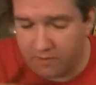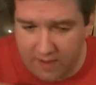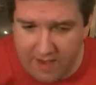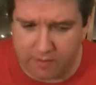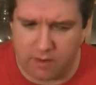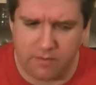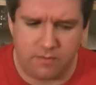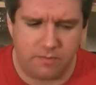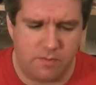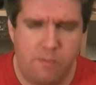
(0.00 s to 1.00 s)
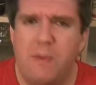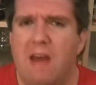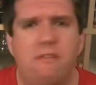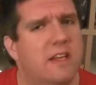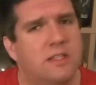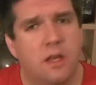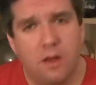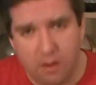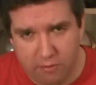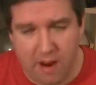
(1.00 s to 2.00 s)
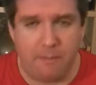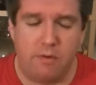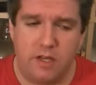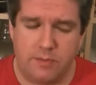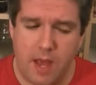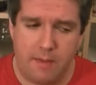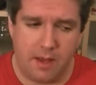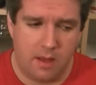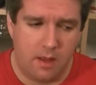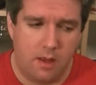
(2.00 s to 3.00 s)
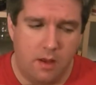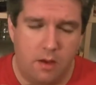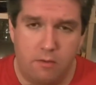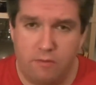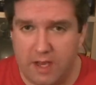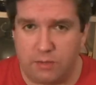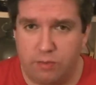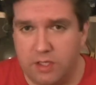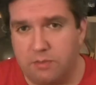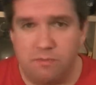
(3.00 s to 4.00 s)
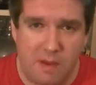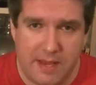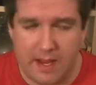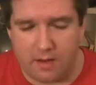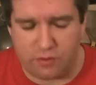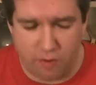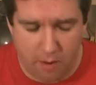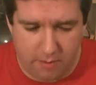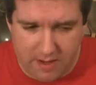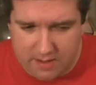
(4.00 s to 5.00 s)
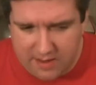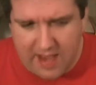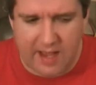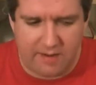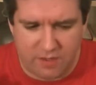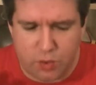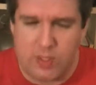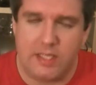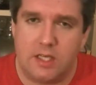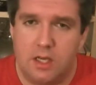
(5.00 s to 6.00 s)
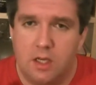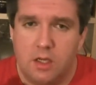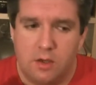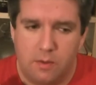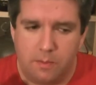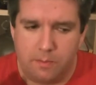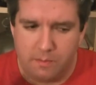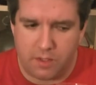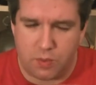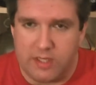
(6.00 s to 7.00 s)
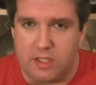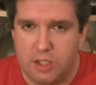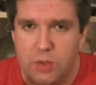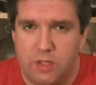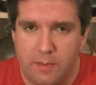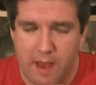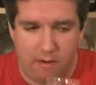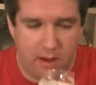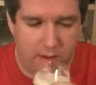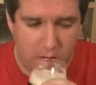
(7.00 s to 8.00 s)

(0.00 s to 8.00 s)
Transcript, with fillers: flavour of berries, cranberries maybe, raspberries, maybe a hint of strawberry, that kind of sweeter, sweeter juicy berry.